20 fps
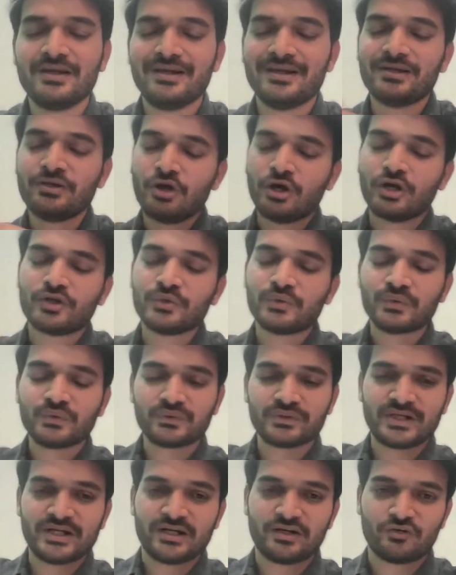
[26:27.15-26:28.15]
it got to
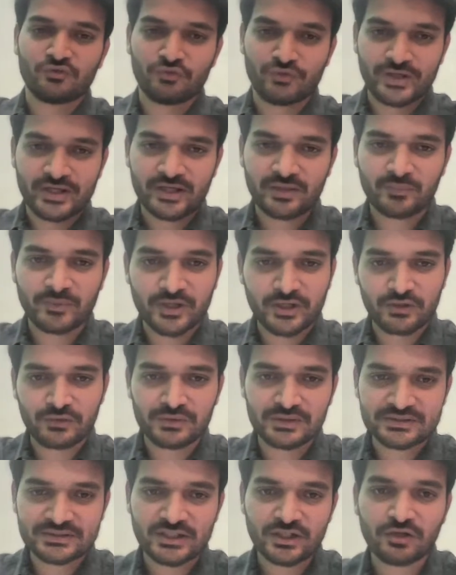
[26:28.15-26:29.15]
know that where
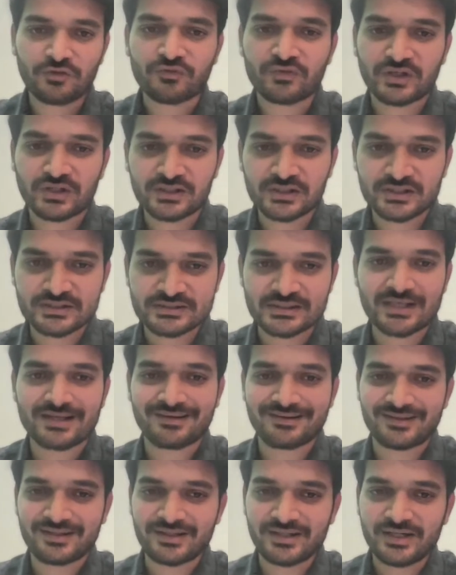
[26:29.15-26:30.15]
particular set of colors
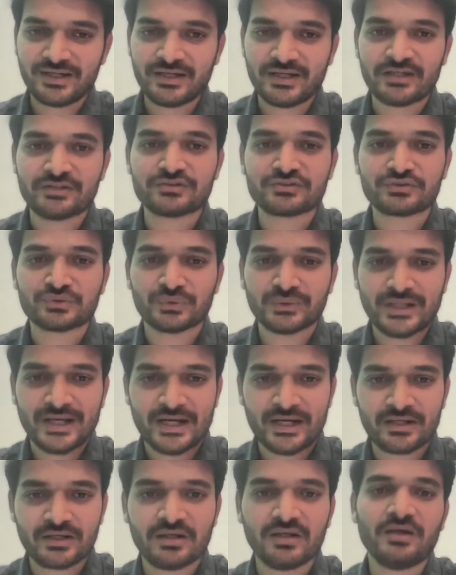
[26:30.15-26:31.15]
are needed, and so
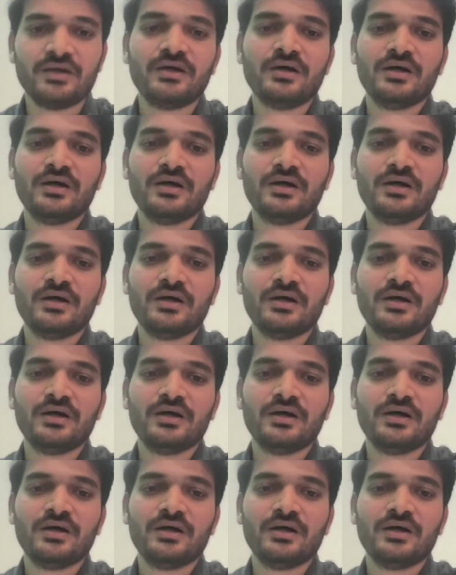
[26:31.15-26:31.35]
that